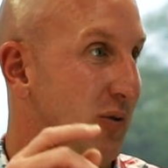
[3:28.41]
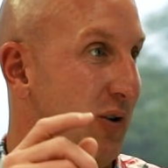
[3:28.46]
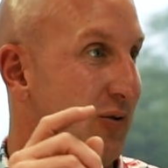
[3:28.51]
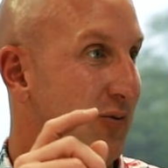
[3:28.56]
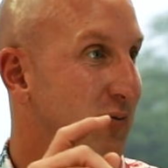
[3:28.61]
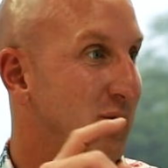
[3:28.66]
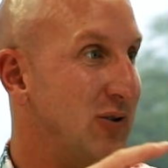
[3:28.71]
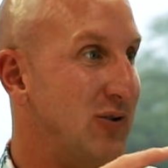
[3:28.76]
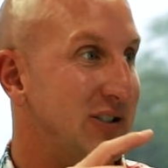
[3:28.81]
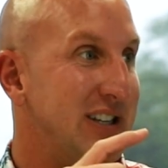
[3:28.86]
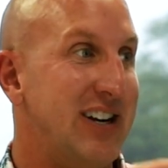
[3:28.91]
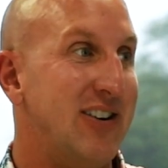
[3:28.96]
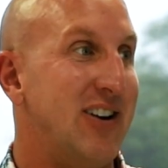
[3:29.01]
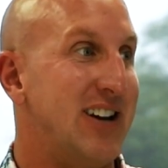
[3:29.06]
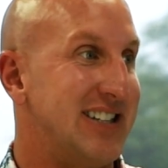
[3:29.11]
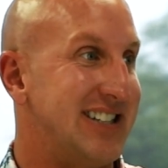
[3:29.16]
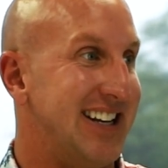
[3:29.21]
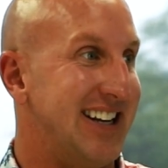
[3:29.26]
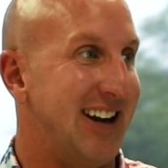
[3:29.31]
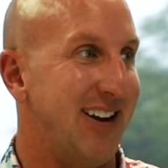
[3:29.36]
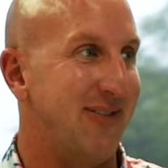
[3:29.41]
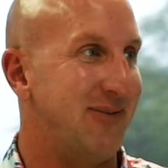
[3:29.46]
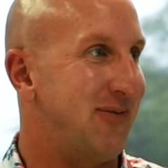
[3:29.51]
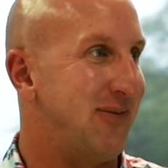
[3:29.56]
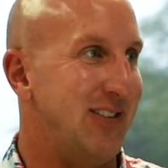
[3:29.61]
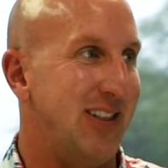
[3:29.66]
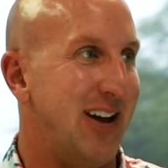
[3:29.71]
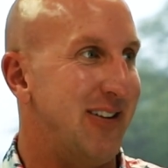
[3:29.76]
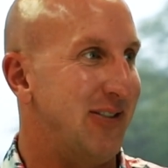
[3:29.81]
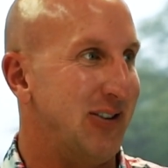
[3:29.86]
What was interesting, I
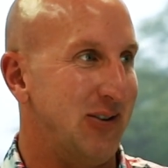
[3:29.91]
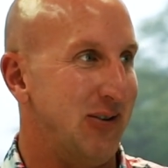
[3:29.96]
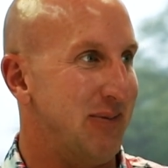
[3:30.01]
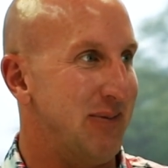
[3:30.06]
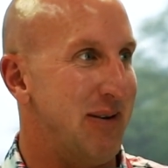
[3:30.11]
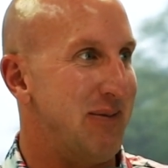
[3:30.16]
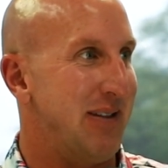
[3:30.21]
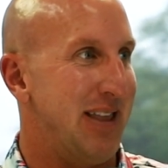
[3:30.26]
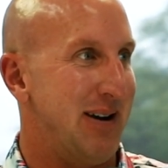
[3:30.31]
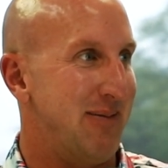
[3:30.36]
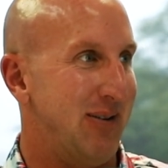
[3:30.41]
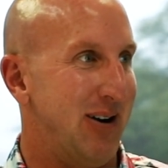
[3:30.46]
love that you remember that.